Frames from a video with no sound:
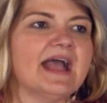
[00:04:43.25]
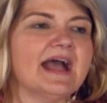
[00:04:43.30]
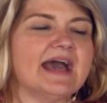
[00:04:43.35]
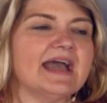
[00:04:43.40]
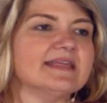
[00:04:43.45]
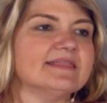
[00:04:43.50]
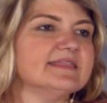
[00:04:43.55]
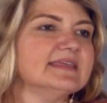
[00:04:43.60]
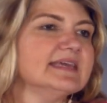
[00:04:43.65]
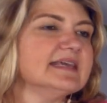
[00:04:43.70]

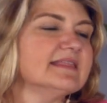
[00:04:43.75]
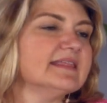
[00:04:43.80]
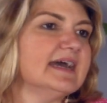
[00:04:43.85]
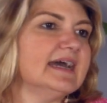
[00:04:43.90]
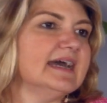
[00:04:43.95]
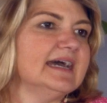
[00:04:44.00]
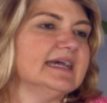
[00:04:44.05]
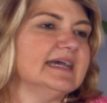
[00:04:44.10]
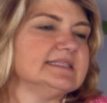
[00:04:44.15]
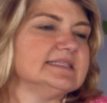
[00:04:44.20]
I think
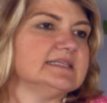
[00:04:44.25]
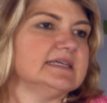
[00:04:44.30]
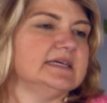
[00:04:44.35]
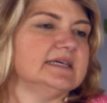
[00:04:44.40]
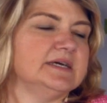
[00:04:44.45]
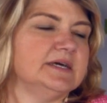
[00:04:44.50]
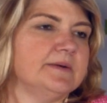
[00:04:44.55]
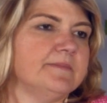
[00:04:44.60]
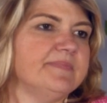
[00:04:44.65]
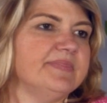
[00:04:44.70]
that
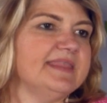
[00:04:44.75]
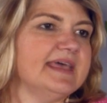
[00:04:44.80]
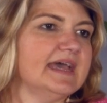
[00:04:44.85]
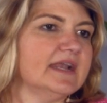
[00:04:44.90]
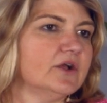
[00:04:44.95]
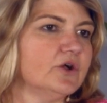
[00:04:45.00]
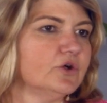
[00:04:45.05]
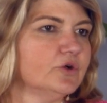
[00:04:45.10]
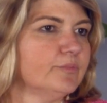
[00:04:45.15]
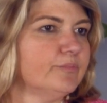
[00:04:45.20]
um,
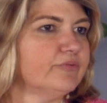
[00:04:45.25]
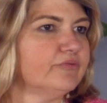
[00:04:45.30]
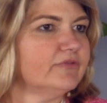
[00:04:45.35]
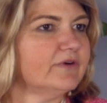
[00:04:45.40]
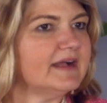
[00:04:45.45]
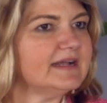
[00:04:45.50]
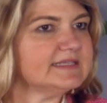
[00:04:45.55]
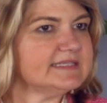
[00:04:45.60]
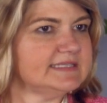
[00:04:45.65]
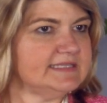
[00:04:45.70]
that whole
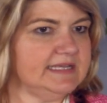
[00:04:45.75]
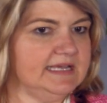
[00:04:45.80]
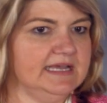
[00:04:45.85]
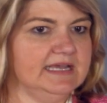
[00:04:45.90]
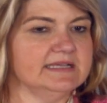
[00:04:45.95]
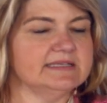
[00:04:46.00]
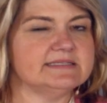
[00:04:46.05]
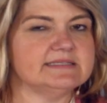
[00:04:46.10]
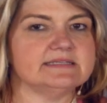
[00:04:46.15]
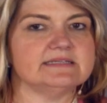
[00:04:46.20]

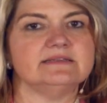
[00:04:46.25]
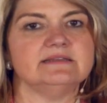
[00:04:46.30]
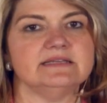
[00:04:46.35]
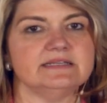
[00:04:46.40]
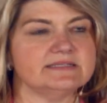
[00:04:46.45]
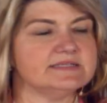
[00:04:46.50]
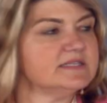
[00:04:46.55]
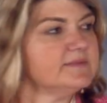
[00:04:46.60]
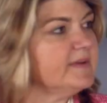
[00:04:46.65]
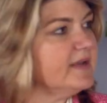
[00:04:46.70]
process
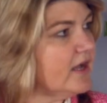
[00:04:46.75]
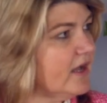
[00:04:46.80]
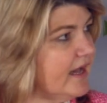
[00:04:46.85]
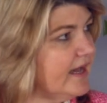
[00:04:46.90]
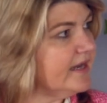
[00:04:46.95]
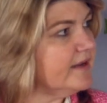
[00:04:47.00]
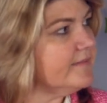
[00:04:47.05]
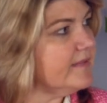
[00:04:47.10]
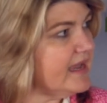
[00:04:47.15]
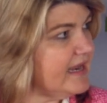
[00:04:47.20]
needs to be
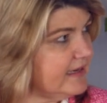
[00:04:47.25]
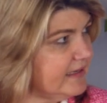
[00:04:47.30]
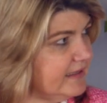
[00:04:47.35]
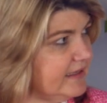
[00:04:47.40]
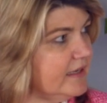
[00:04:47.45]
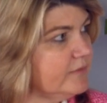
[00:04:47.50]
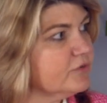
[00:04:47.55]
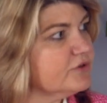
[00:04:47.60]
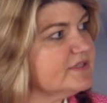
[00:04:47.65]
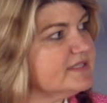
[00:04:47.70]
automated,
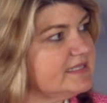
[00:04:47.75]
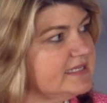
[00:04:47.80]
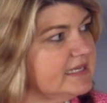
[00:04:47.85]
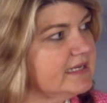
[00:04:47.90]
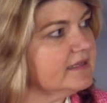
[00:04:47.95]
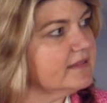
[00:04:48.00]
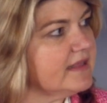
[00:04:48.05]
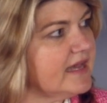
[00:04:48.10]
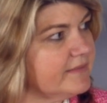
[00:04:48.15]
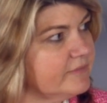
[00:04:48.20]
and we're
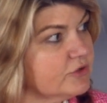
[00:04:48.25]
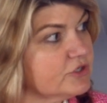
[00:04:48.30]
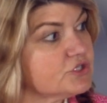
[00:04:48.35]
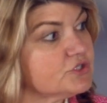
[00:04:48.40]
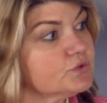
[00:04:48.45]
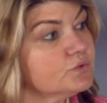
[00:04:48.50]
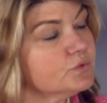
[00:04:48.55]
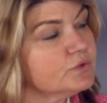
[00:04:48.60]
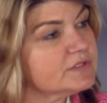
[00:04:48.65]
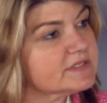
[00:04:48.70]
seeing a lot more
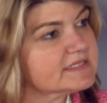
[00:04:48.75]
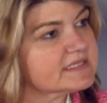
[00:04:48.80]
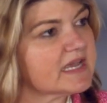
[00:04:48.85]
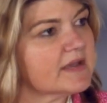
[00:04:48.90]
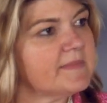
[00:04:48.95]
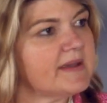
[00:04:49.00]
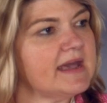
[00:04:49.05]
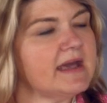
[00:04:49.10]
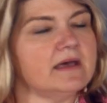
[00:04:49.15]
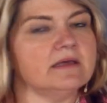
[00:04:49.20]
tools
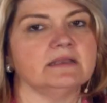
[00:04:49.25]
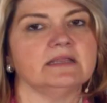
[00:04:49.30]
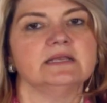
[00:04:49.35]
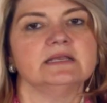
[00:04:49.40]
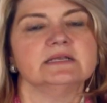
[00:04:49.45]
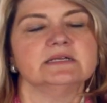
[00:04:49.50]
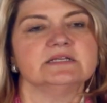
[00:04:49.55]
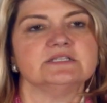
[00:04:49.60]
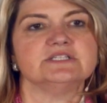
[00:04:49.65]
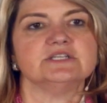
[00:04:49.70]
come out
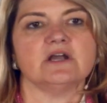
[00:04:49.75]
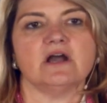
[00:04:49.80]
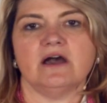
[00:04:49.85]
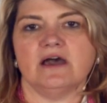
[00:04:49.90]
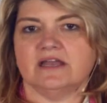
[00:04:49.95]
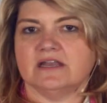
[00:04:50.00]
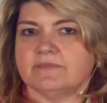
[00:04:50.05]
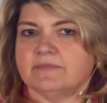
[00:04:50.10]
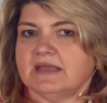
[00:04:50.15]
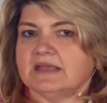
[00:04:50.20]
to
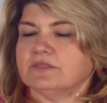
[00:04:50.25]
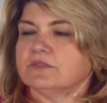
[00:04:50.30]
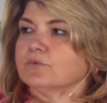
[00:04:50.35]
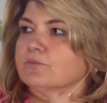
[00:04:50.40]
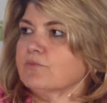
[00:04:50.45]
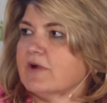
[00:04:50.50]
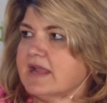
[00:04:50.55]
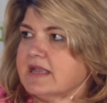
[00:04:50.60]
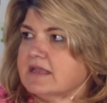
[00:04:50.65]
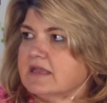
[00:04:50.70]
automate the
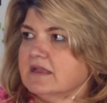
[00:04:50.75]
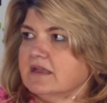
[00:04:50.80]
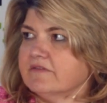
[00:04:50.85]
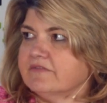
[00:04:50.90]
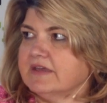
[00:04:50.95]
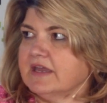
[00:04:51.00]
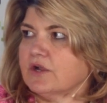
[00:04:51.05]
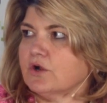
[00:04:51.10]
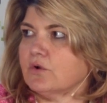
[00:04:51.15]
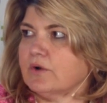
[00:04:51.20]
ranking
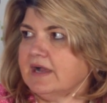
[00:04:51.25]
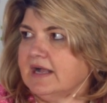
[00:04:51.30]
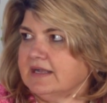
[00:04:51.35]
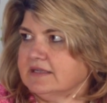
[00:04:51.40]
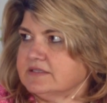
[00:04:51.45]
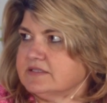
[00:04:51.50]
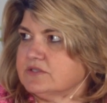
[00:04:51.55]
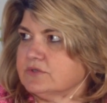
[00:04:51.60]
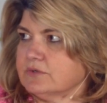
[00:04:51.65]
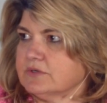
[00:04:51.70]
of that
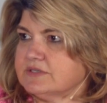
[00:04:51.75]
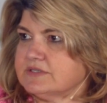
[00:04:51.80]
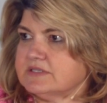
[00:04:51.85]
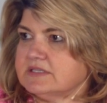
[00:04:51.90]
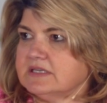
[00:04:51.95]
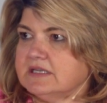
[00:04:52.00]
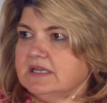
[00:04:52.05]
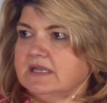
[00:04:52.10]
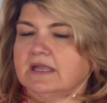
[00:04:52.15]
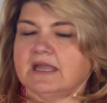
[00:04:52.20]

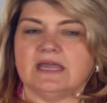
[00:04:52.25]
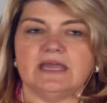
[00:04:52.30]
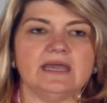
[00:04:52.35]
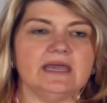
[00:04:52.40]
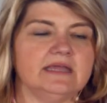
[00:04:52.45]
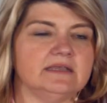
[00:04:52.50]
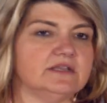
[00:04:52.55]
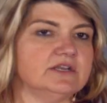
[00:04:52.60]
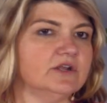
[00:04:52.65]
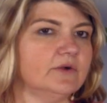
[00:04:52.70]
crowdsourcing,
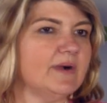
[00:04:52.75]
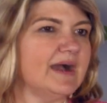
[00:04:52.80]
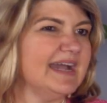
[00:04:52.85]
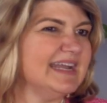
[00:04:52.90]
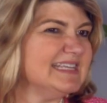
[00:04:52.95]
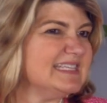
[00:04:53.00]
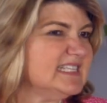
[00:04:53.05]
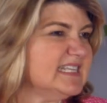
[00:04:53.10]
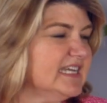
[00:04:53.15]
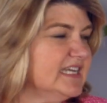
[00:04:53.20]
and you know,
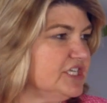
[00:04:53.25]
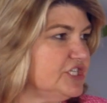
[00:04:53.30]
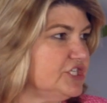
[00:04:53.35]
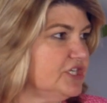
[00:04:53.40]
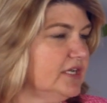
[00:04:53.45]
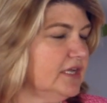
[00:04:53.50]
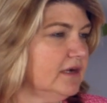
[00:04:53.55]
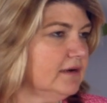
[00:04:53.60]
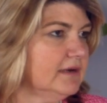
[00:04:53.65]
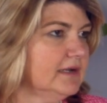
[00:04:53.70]

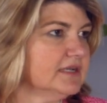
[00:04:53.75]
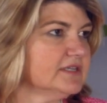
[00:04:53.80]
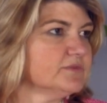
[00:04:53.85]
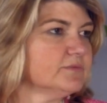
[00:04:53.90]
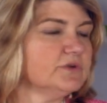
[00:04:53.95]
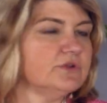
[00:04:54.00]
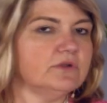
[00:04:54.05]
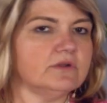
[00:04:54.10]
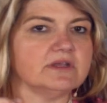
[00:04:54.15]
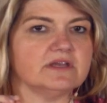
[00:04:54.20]
ideation areas
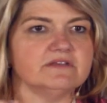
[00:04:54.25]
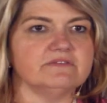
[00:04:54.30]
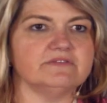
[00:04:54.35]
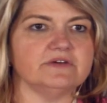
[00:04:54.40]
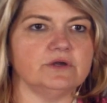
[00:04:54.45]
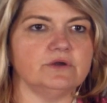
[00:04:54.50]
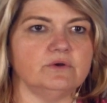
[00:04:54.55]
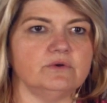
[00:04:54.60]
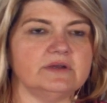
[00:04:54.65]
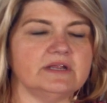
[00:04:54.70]
where you can
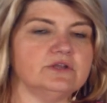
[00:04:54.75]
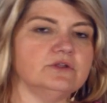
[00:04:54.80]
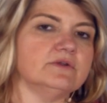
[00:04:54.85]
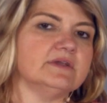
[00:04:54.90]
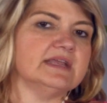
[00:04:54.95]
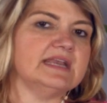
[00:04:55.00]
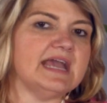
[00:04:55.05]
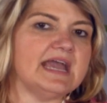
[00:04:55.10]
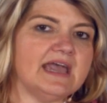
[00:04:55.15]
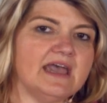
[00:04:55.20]
vote and you
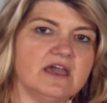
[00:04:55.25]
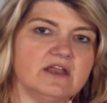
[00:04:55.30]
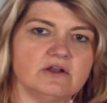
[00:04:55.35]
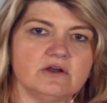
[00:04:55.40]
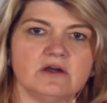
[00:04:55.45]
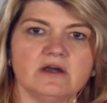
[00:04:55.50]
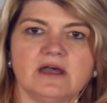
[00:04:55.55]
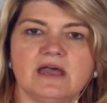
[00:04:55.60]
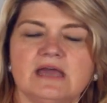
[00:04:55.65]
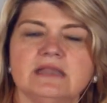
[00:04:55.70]
can add
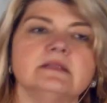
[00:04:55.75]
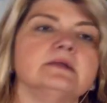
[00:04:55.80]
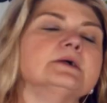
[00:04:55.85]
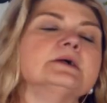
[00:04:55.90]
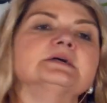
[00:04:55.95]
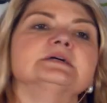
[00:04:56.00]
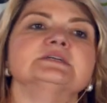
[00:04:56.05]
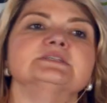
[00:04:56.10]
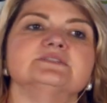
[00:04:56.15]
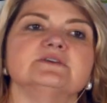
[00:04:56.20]
on
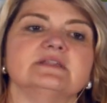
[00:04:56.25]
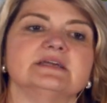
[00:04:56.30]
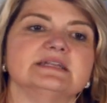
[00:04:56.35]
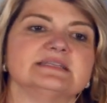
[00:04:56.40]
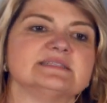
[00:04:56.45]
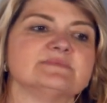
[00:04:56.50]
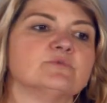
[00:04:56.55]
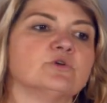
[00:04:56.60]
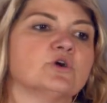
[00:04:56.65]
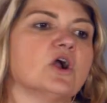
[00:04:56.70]
so that
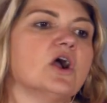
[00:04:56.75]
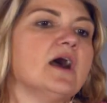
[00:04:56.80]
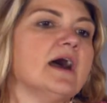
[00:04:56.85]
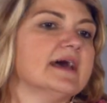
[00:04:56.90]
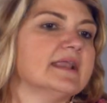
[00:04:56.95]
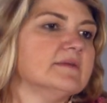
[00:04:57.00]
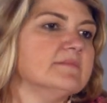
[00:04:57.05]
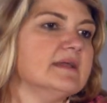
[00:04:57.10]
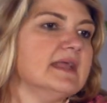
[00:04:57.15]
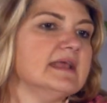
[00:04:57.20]
it's more
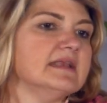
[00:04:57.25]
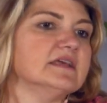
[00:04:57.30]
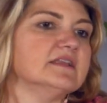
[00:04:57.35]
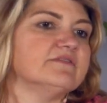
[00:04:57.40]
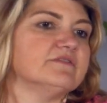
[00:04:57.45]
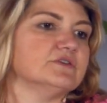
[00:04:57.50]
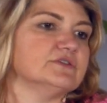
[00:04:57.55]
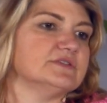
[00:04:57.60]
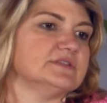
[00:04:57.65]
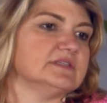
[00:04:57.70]

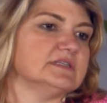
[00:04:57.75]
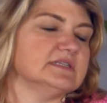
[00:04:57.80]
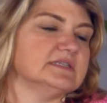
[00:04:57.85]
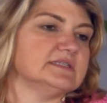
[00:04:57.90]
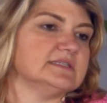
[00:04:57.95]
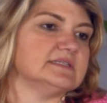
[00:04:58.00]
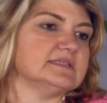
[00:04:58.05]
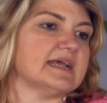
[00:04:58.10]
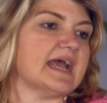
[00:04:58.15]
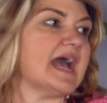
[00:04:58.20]
automated
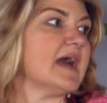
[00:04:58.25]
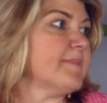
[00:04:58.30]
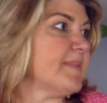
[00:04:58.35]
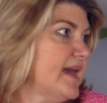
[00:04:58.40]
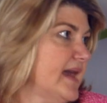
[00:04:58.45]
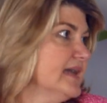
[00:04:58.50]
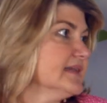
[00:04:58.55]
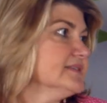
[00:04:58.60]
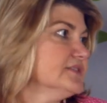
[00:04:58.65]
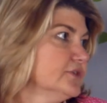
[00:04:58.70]
versus
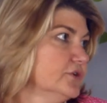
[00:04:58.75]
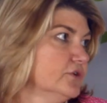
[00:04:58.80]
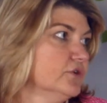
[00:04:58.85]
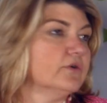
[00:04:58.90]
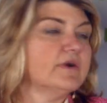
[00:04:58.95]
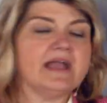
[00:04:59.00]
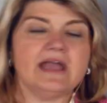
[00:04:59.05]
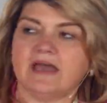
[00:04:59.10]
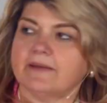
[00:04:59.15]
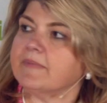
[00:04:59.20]
haphazard
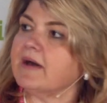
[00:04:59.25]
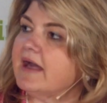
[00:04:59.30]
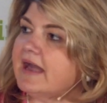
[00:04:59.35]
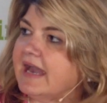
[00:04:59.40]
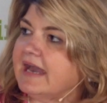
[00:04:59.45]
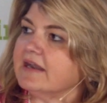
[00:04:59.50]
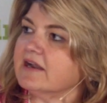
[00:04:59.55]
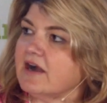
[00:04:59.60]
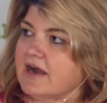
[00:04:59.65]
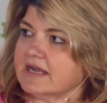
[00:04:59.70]
or ab
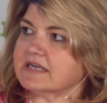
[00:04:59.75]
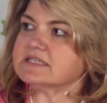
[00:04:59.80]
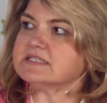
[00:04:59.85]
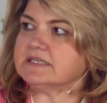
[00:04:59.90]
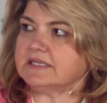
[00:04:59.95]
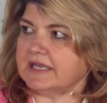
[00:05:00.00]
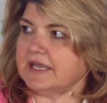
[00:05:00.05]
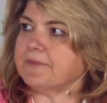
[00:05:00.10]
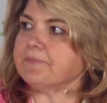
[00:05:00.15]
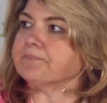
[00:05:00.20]
ad hoc
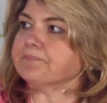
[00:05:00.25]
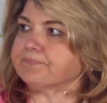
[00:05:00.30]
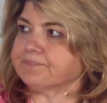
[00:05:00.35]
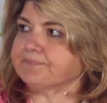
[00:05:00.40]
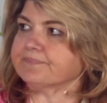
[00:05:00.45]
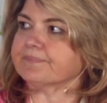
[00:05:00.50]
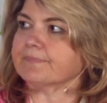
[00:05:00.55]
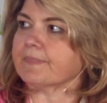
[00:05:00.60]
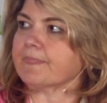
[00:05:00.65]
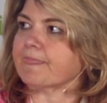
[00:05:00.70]
today.
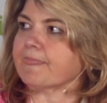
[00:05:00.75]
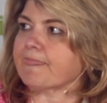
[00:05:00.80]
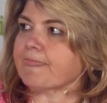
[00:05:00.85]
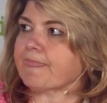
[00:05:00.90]
I B